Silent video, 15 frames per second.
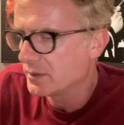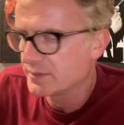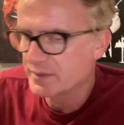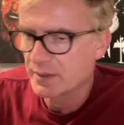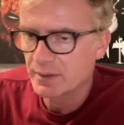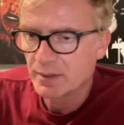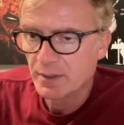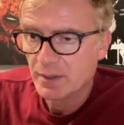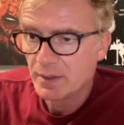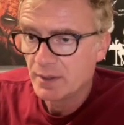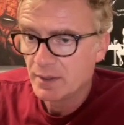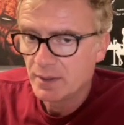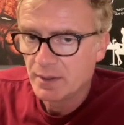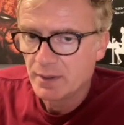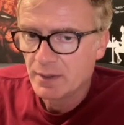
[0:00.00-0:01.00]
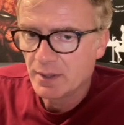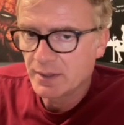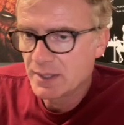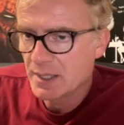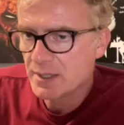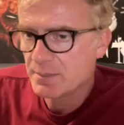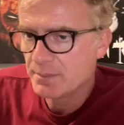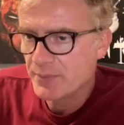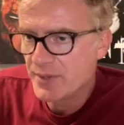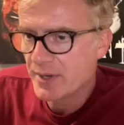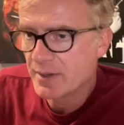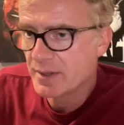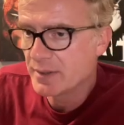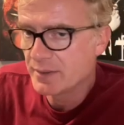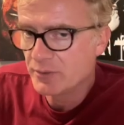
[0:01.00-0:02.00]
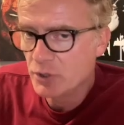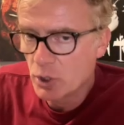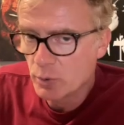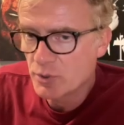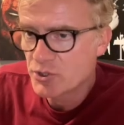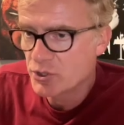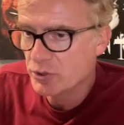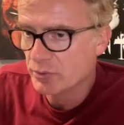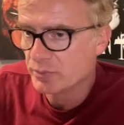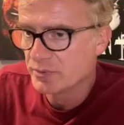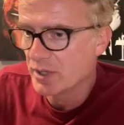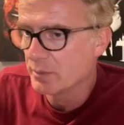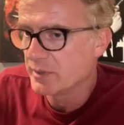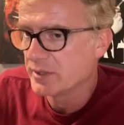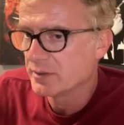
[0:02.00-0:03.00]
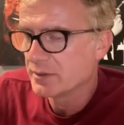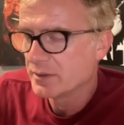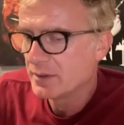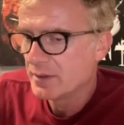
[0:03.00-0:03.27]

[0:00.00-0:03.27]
It's like, again, they're going to know it's you, dummy.